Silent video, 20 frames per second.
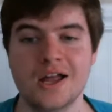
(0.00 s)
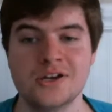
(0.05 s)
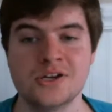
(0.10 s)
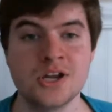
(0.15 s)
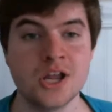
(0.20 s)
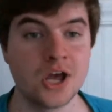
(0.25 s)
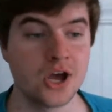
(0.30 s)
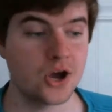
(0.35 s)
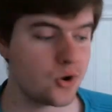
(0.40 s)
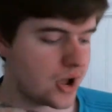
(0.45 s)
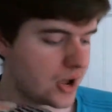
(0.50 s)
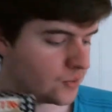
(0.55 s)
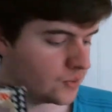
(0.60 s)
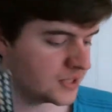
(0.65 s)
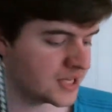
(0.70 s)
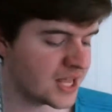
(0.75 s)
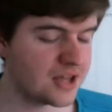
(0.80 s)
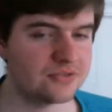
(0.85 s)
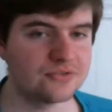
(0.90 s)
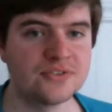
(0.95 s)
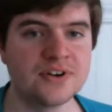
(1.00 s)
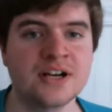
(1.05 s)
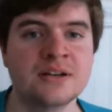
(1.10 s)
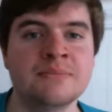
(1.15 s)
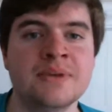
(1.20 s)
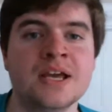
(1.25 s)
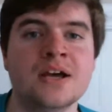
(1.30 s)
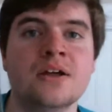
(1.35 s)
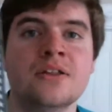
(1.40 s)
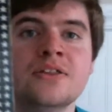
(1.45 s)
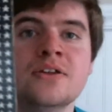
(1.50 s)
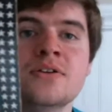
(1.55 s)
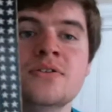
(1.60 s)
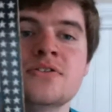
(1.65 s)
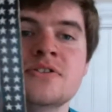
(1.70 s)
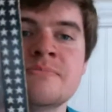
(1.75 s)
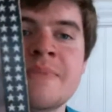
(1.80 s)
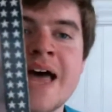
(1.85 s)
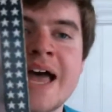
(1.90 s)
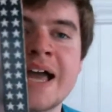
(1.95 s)
No, I will not friend mail
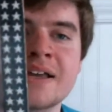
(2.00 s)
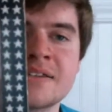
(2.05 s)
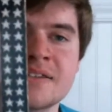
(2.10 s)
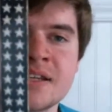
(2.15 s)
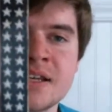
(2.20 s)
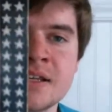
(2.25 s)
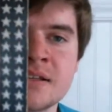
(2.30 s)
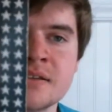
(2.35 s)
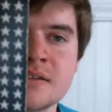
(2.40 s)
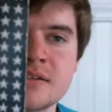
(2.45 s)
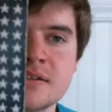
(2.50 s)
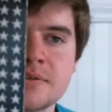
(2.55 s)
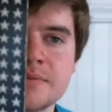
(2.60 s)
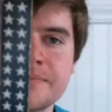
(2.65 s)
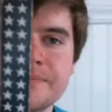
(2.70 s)
those magazines.